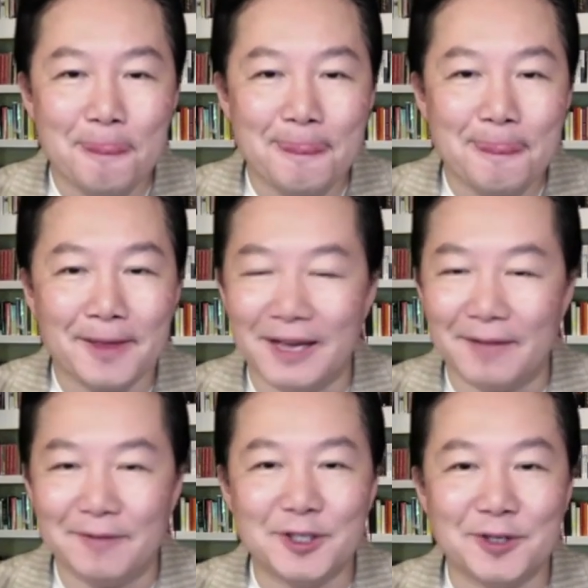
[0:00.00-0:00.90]
you
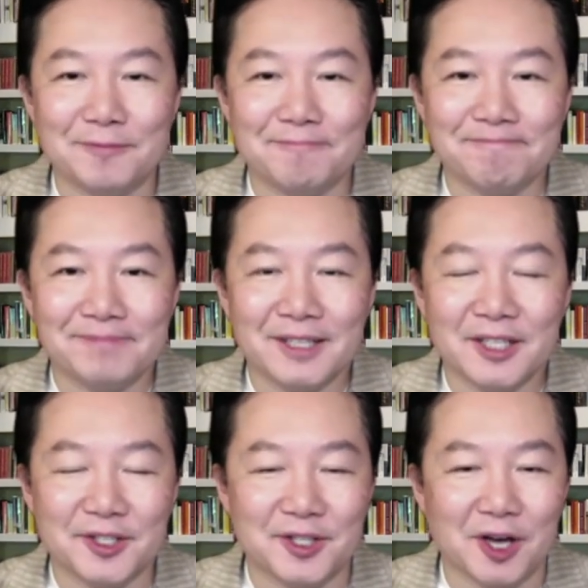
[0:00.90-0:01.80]
never do.
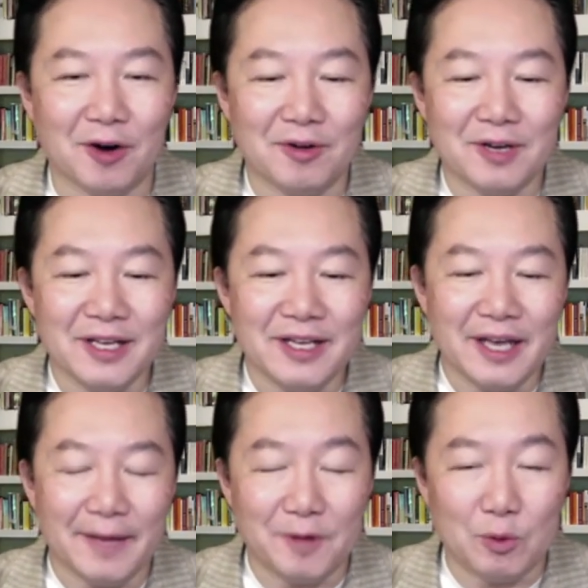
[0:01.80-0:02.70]
So
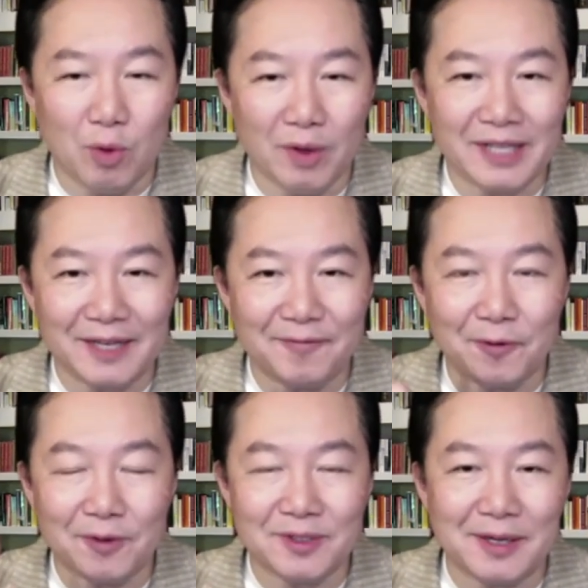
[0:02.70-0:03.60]
if you,
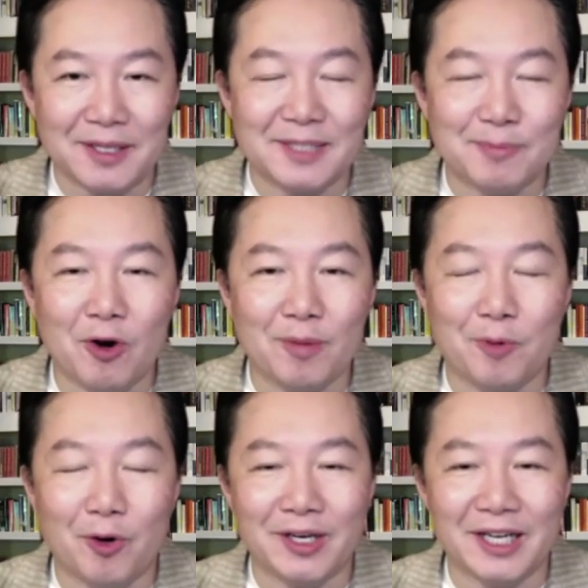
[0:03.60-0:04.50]
it's more
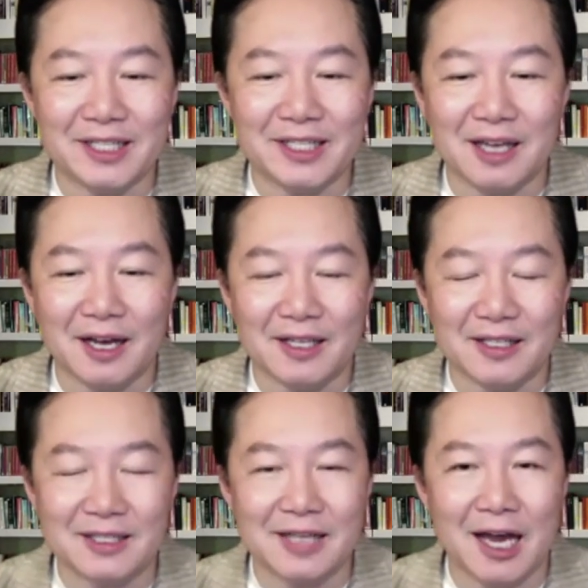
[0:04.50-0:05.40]
important, it's
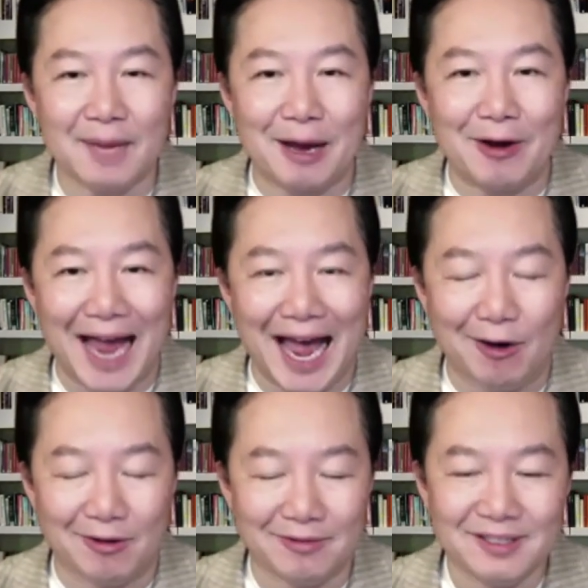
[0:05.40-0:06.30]
not about how.
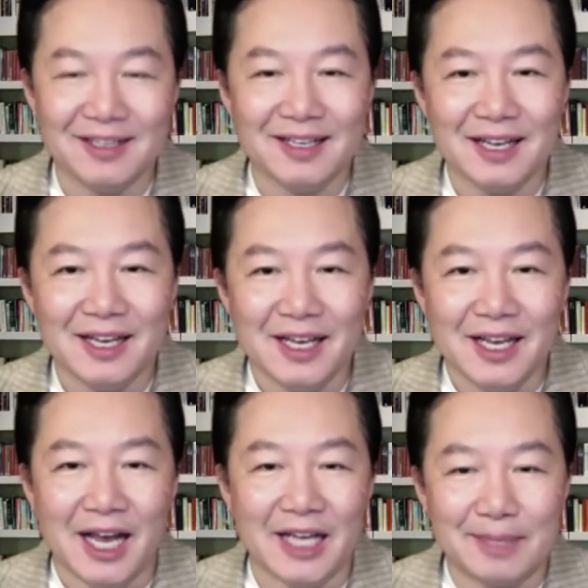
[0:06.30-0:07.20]

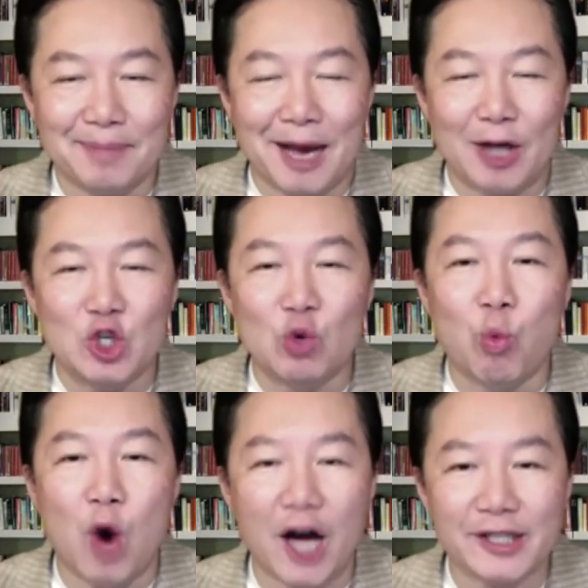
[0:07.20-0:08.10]
It's about you
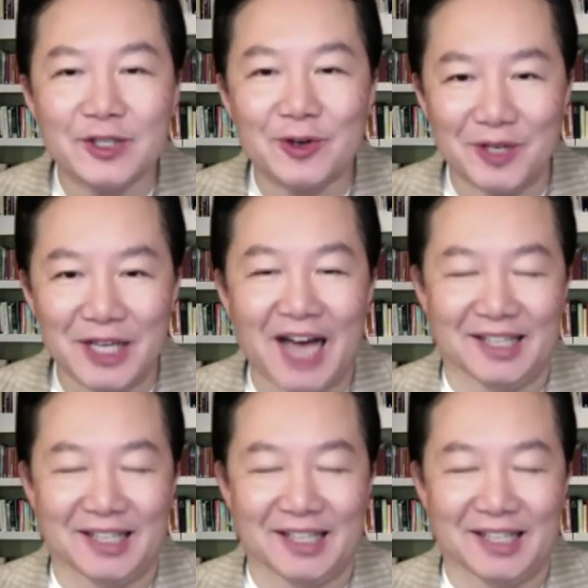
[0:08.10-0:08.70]
want or not.